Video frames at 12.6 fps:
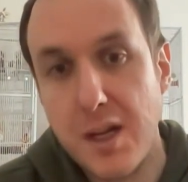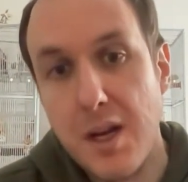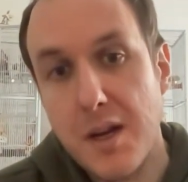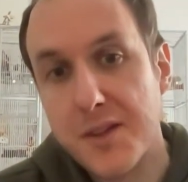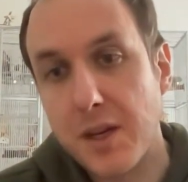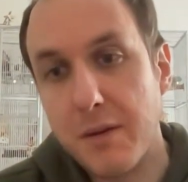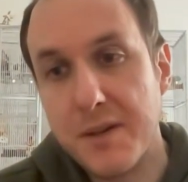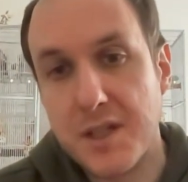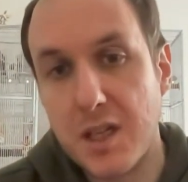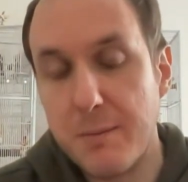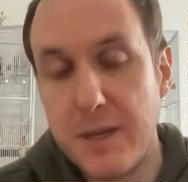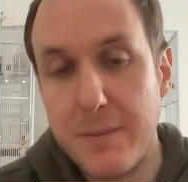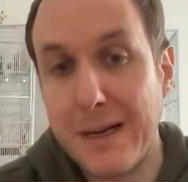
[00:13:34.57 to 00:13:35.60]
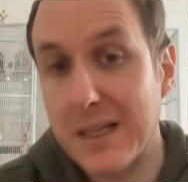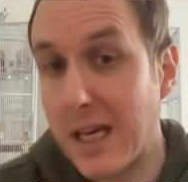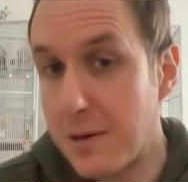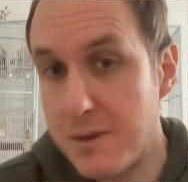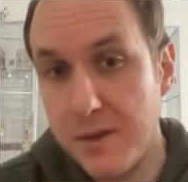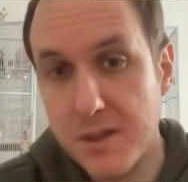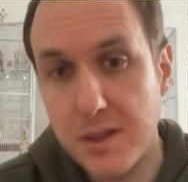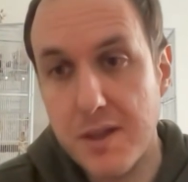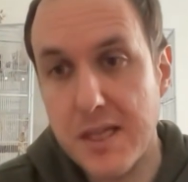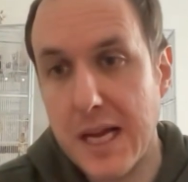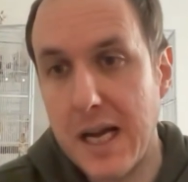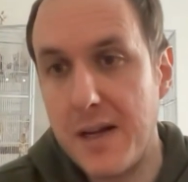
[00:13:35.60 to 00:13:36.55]
So it's going to be about getting used to those
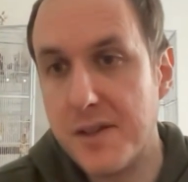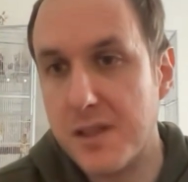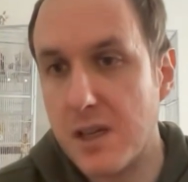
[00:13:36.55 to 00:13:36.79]
hands.